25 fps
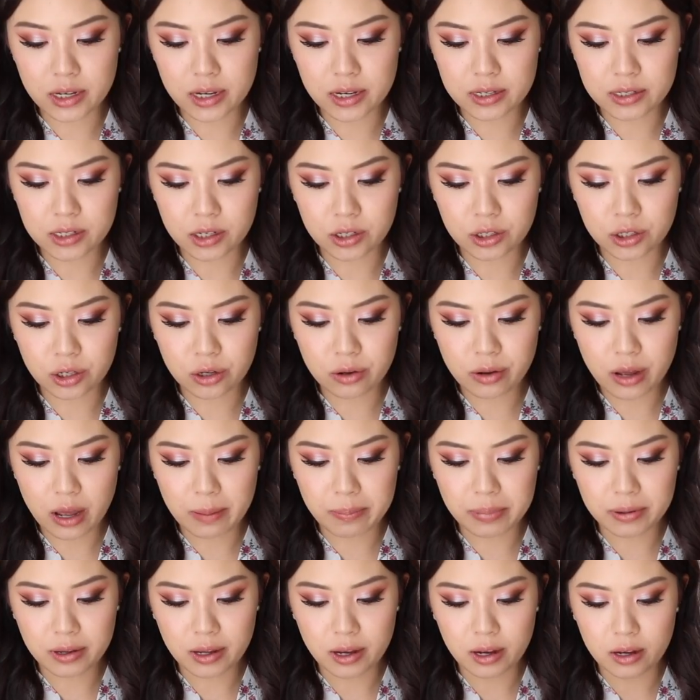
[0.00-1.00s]
is a new
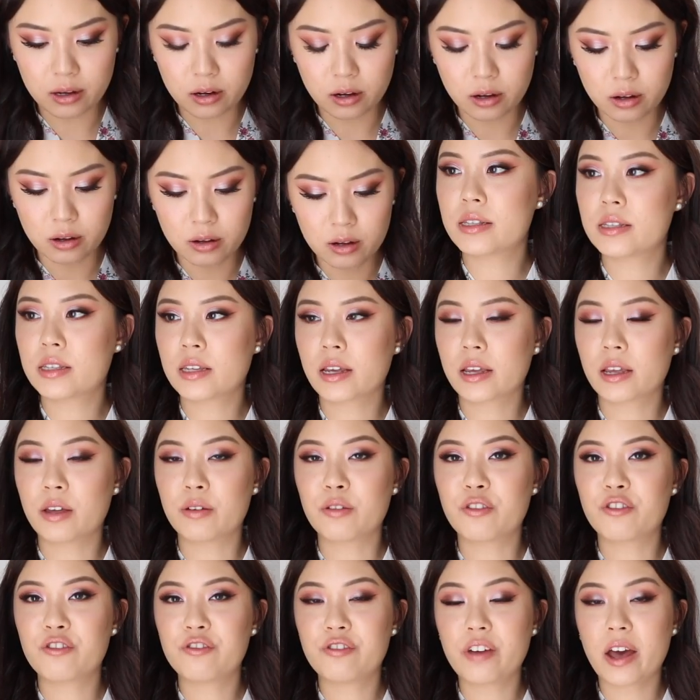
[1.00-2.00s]
applicator. It's like
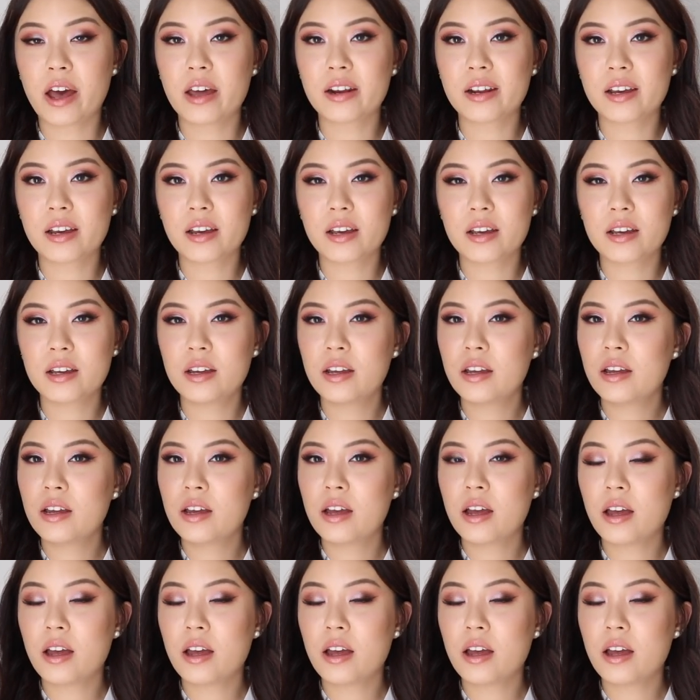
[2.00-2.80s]
a fatter